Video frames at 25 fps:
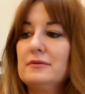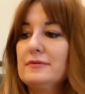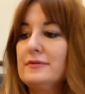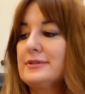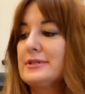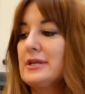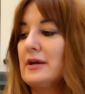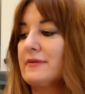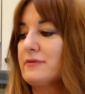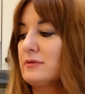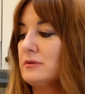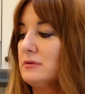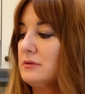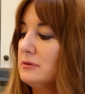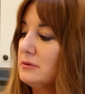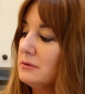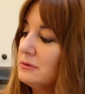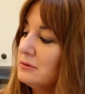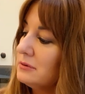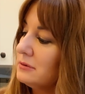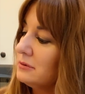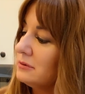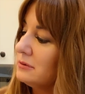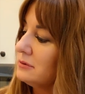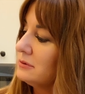
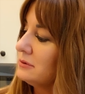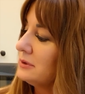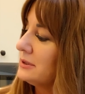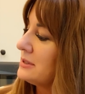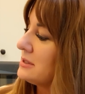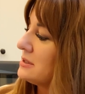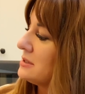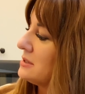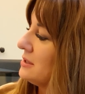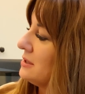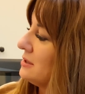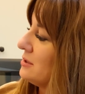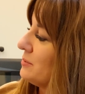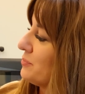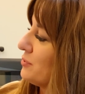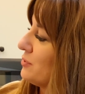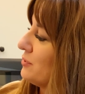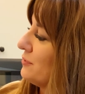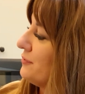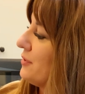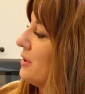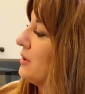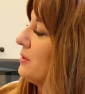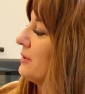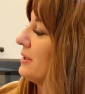several, let's see,
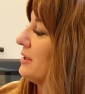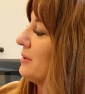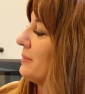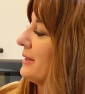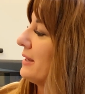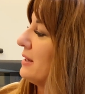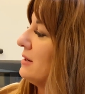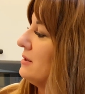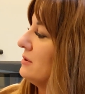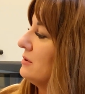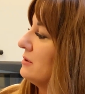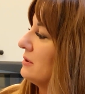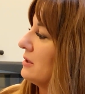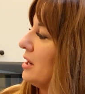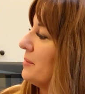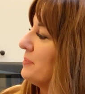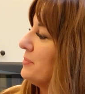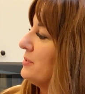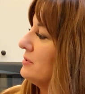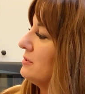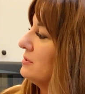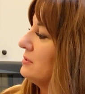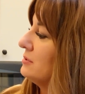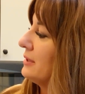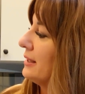here we go, a
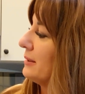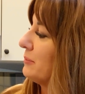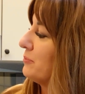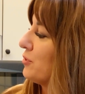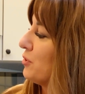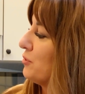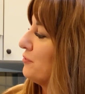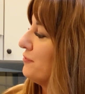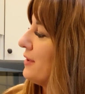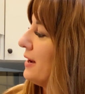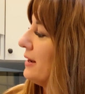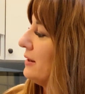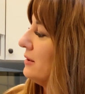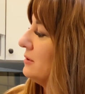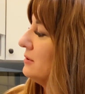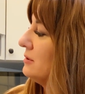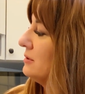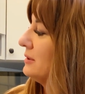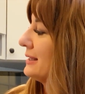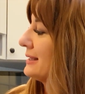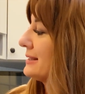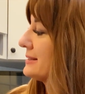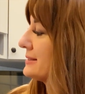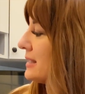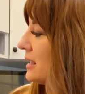couple like profile
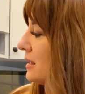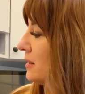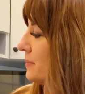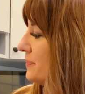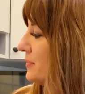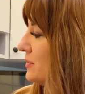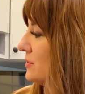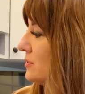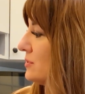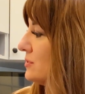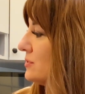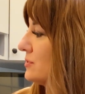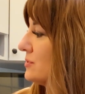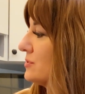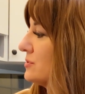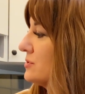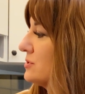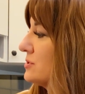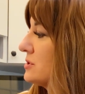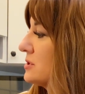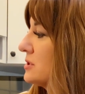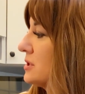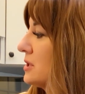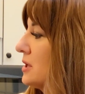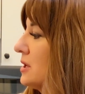
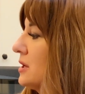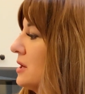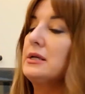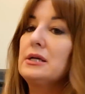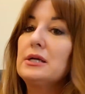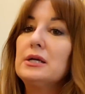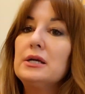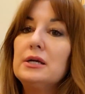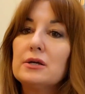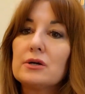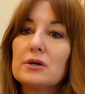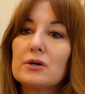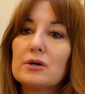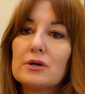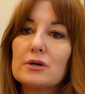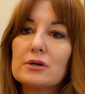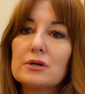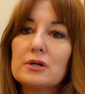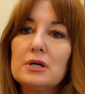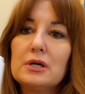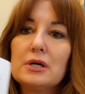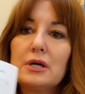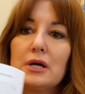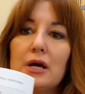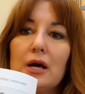examples
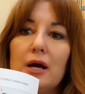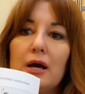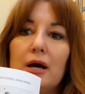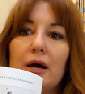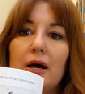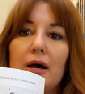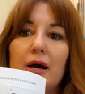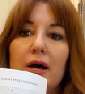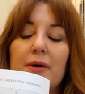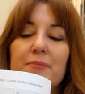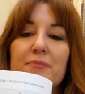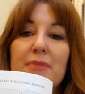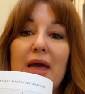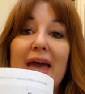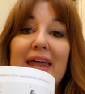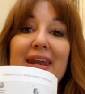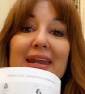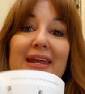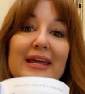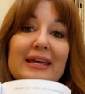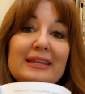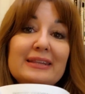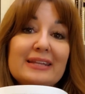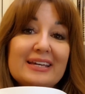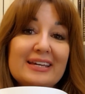here. And
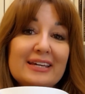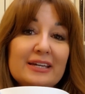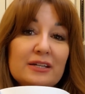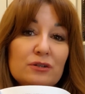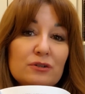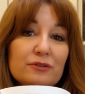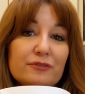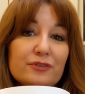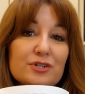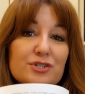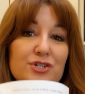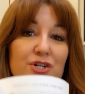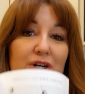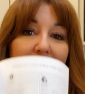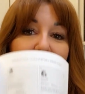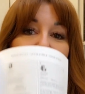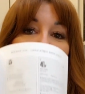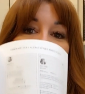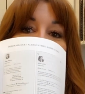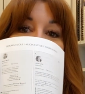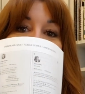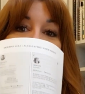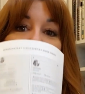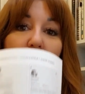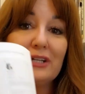in the Kindle version,
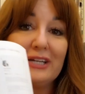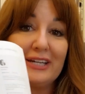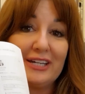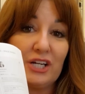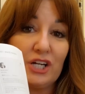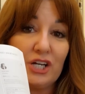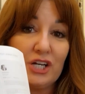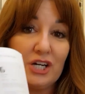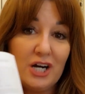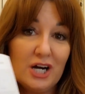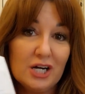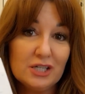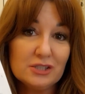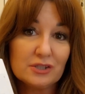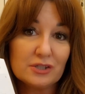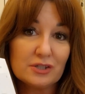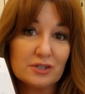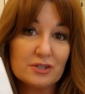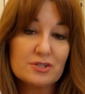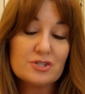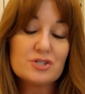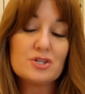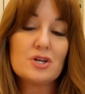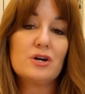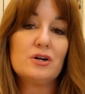actually, it's in color.
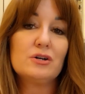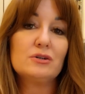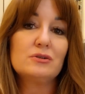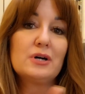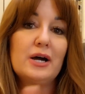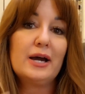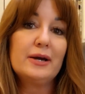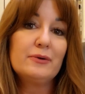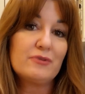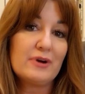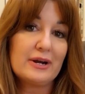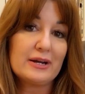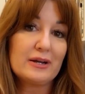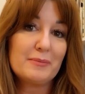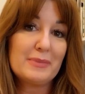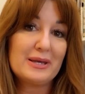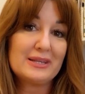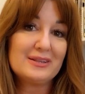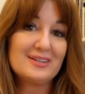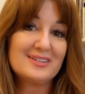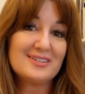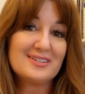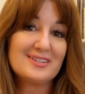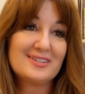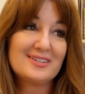So I would recommend
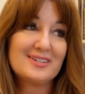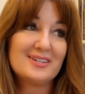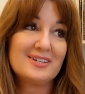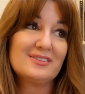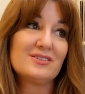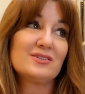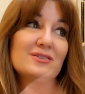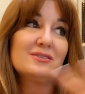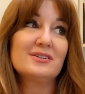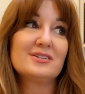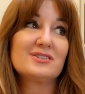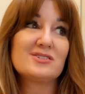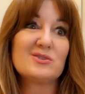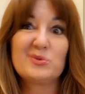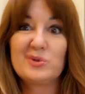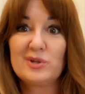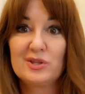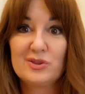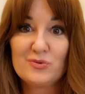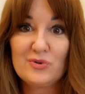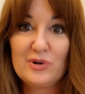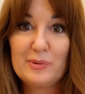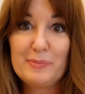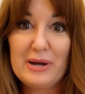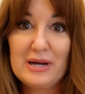the Kindle. It's only
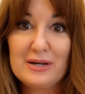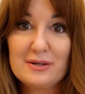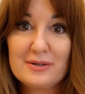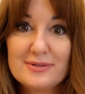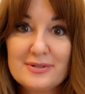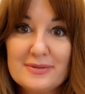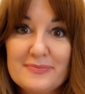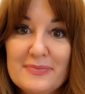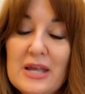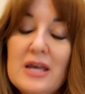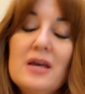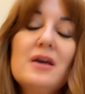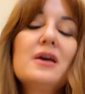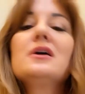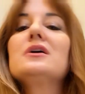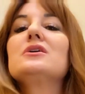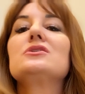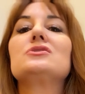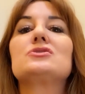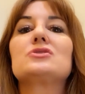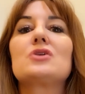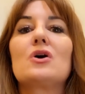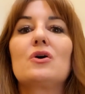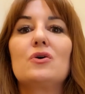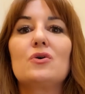$3.
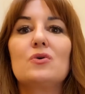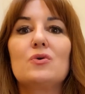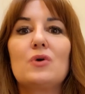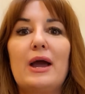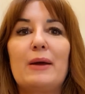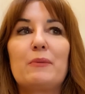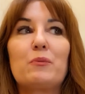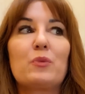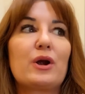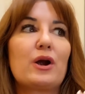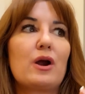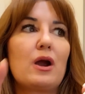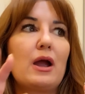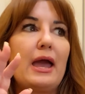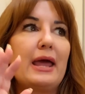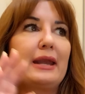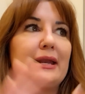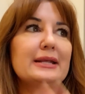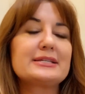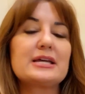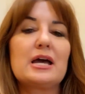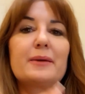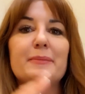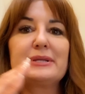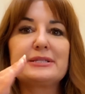So, and
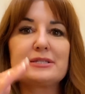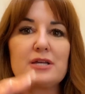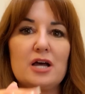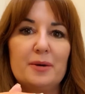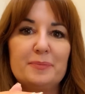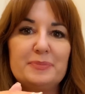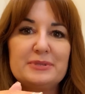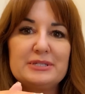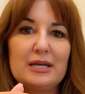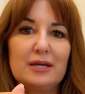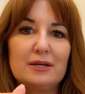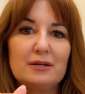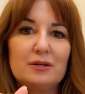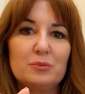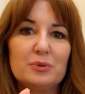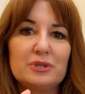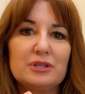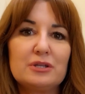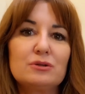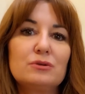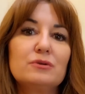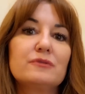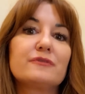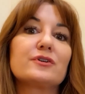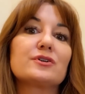anytime it's updated with a
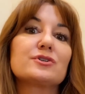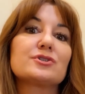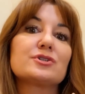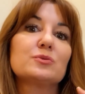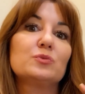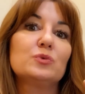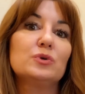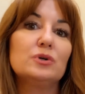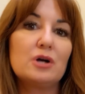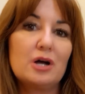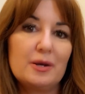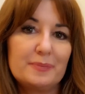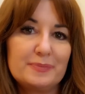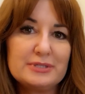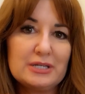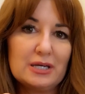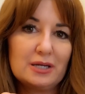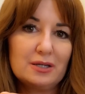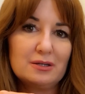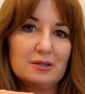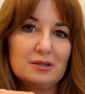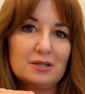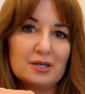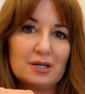new version, we'll update the